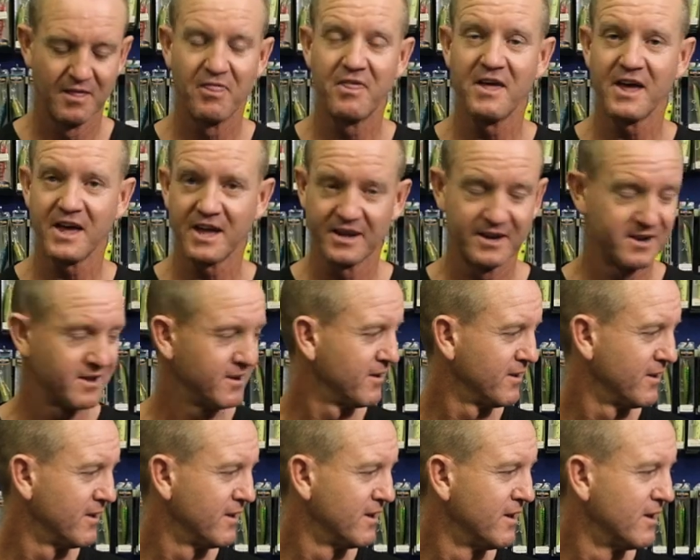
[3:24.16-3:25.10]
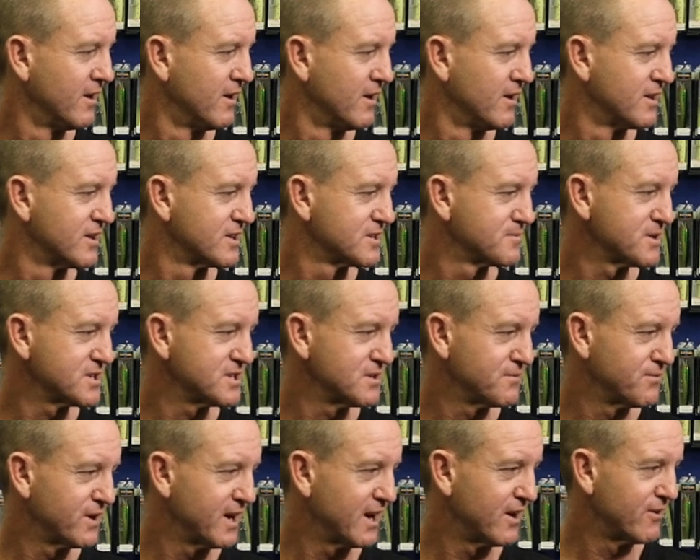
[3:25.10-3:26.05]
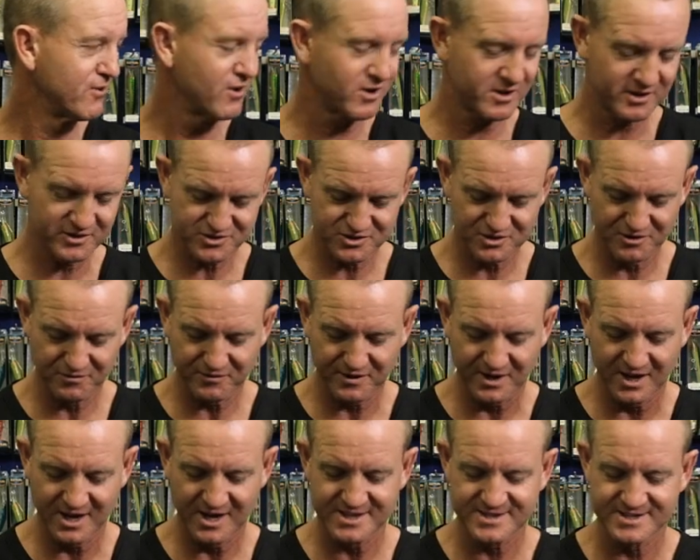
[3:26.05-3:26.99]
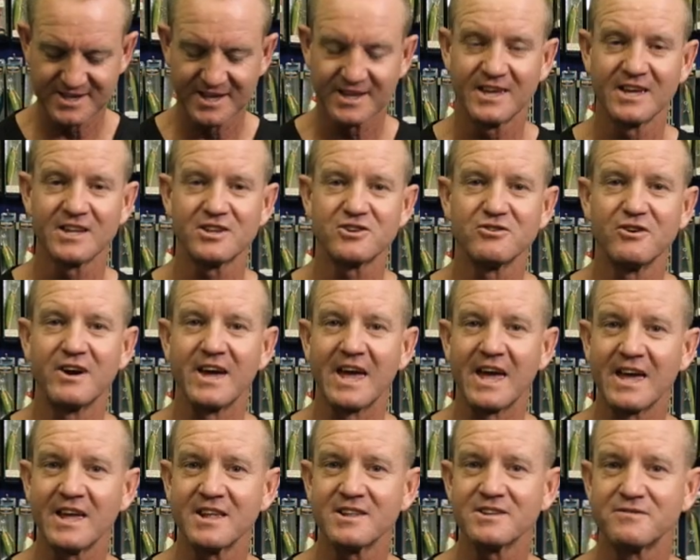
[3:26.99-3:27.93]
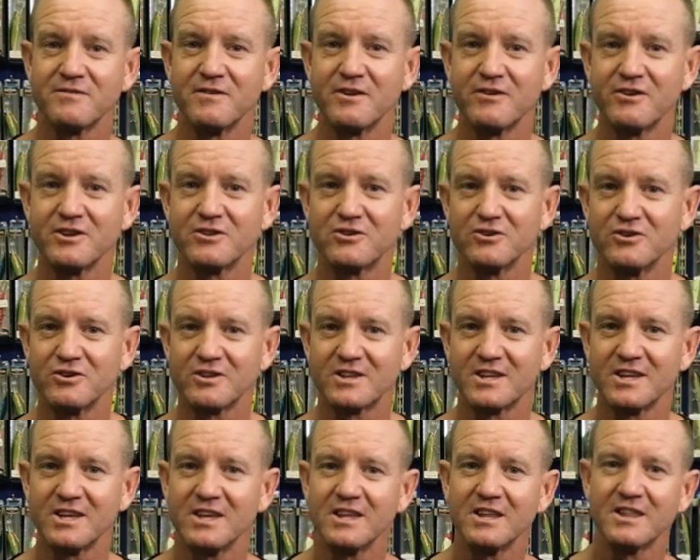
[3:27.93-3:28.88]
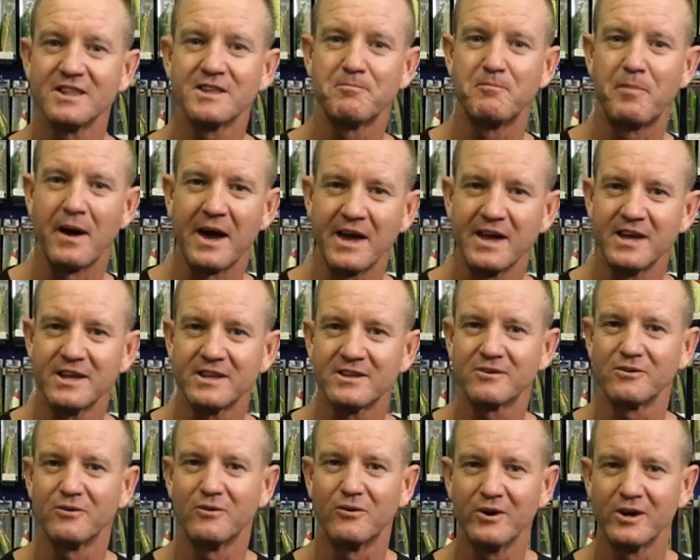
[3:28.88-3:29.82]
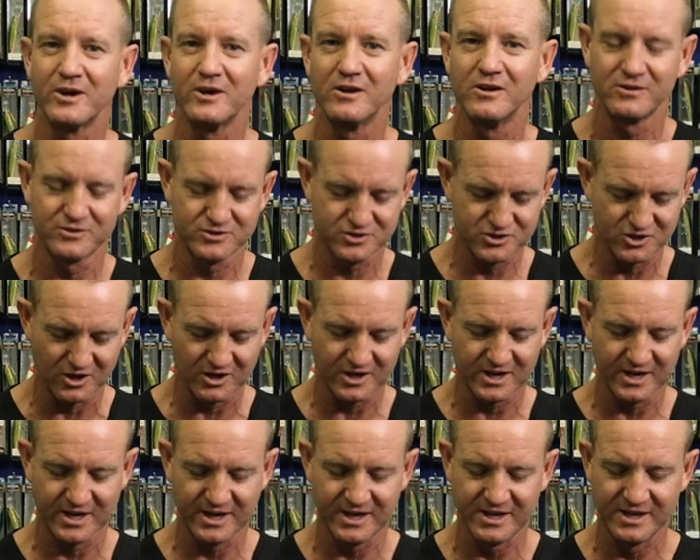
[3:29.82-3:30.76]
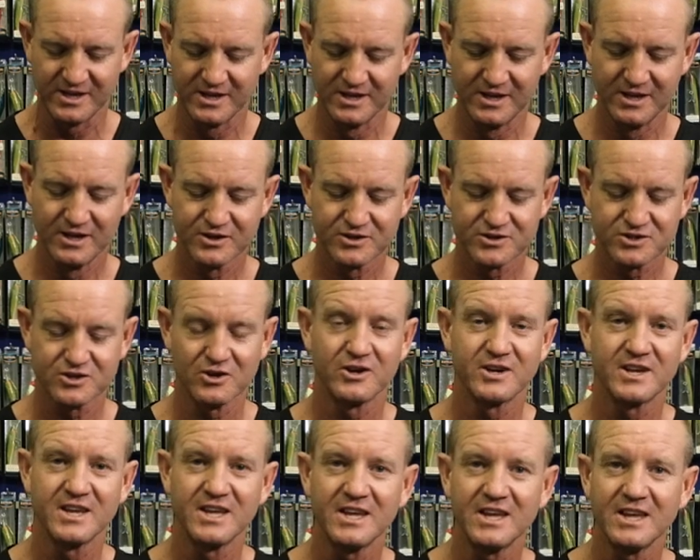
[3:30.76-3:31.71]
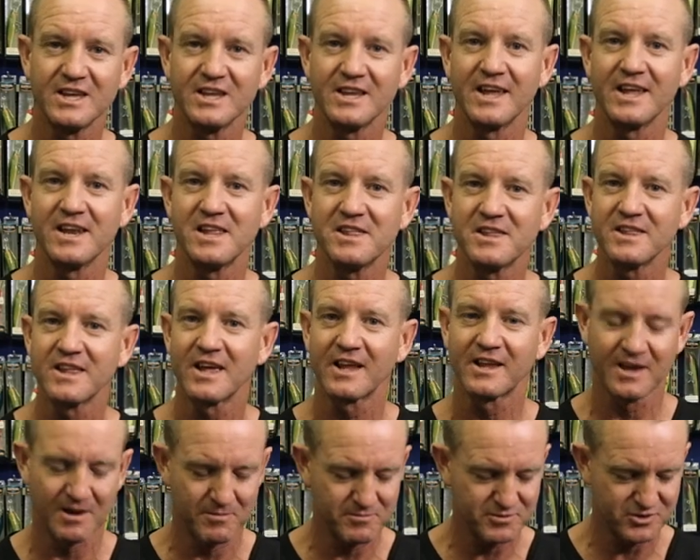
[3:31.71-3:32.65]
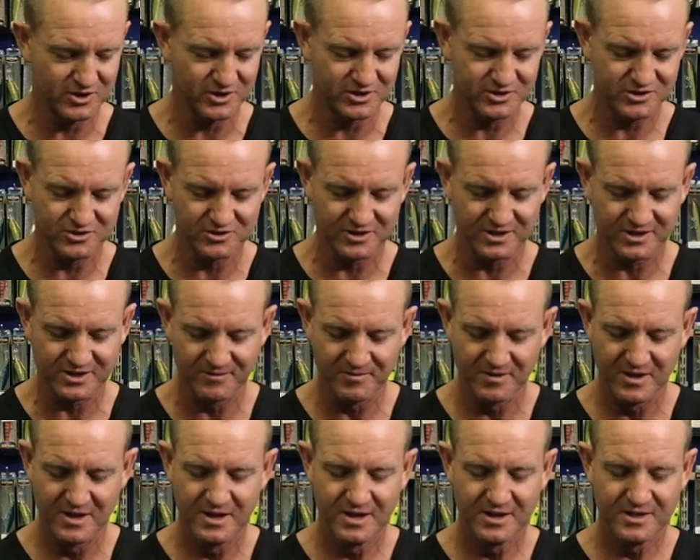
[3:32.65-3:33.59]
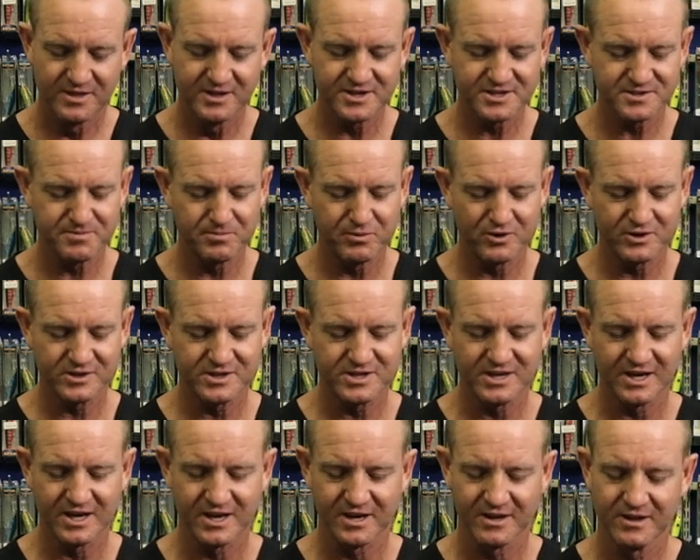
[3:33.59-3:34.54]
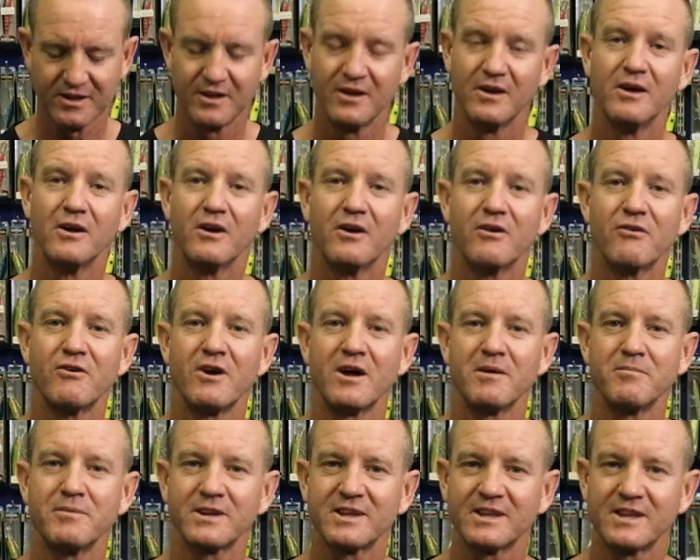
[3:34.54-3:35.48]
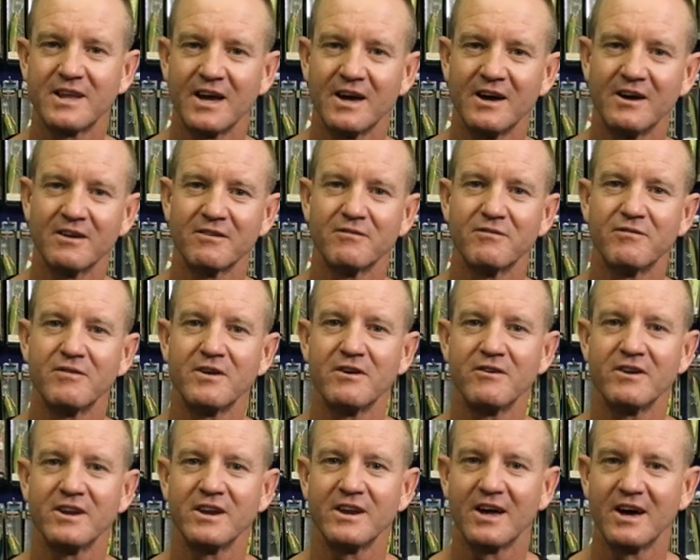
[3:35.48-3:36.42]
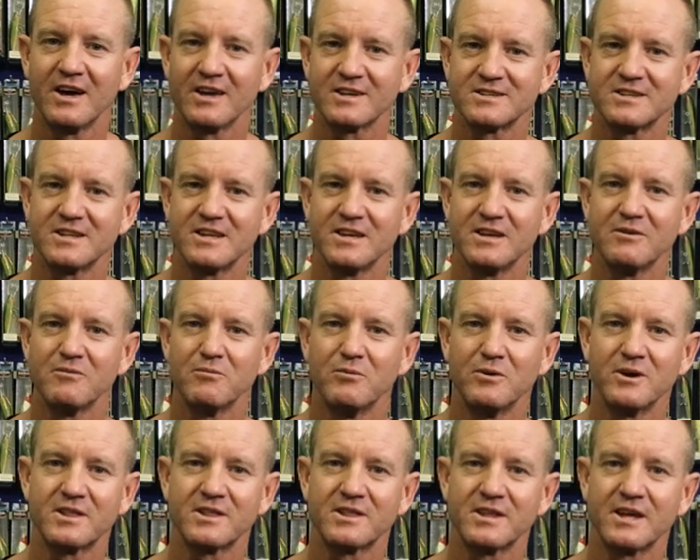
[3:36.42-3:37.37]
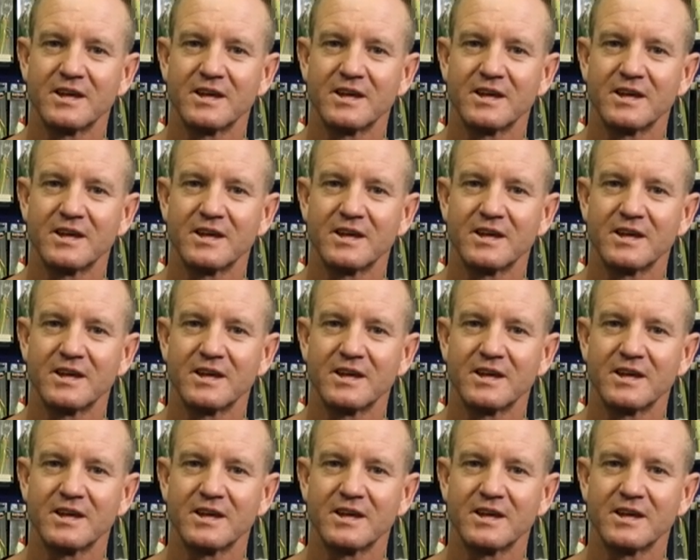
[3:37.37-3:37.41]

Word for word: Then, especially for our rock and surf guys that get your hands very dirty, the bait, oil, chokka, sardine, anything that comes onto it. This part here, rub it down very nicely with